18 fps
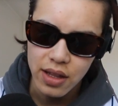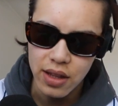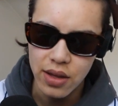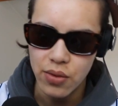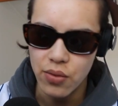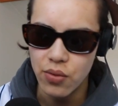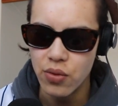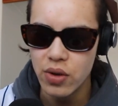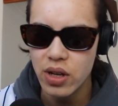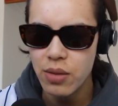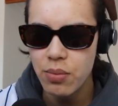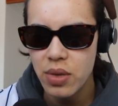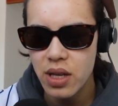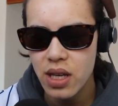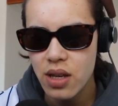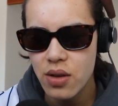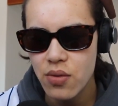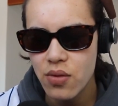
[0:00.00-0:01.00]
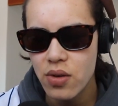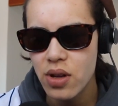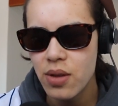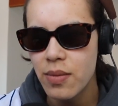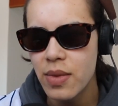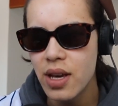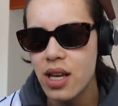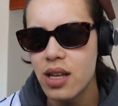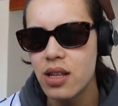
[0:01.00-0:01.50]
the repeat
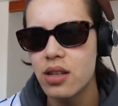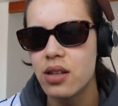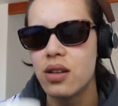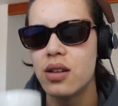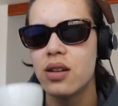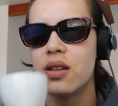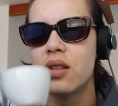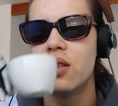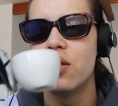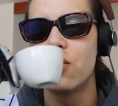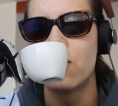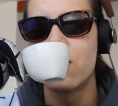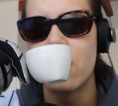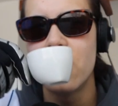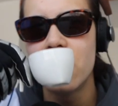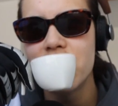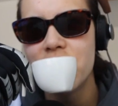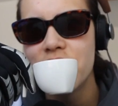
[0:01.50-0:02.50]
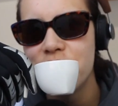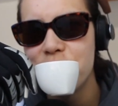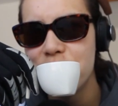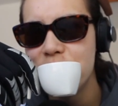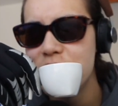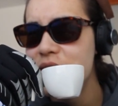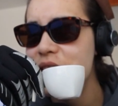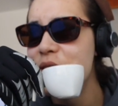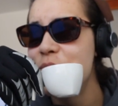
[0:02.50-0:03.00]
rematch, the rushed
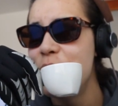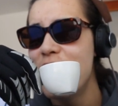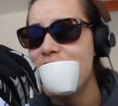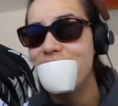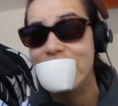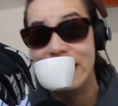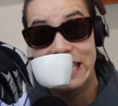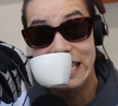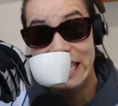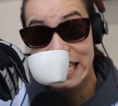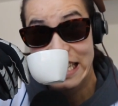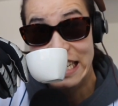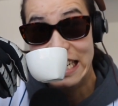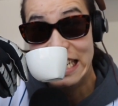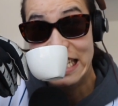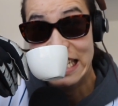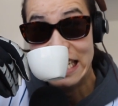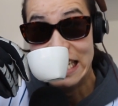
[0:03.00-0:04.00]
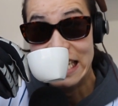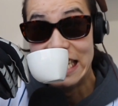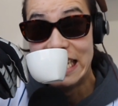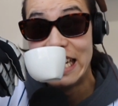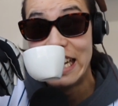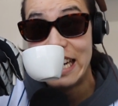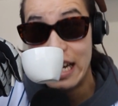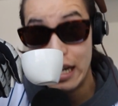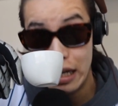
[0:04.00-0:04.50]
rematch.
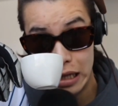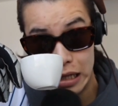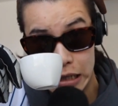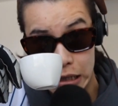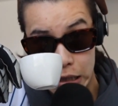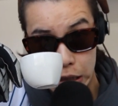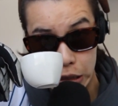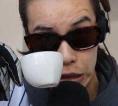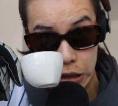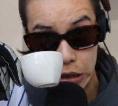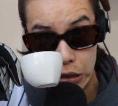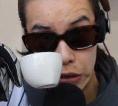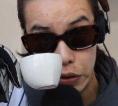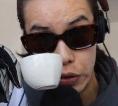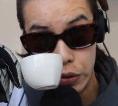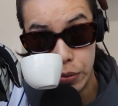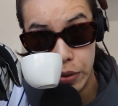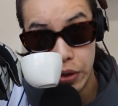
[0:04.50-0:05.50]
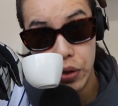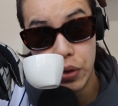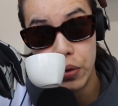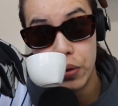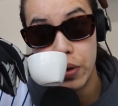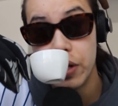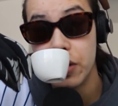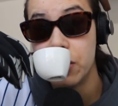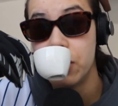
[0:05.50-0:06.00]
I think it's a little bit of a
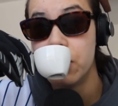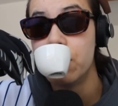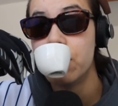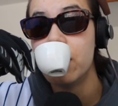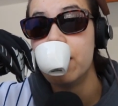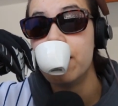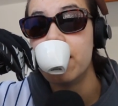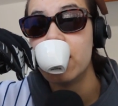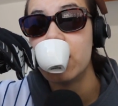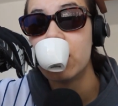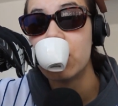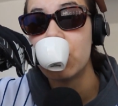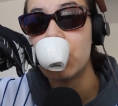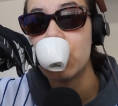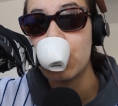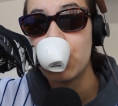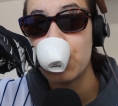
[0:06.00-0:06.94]
rushed rematch.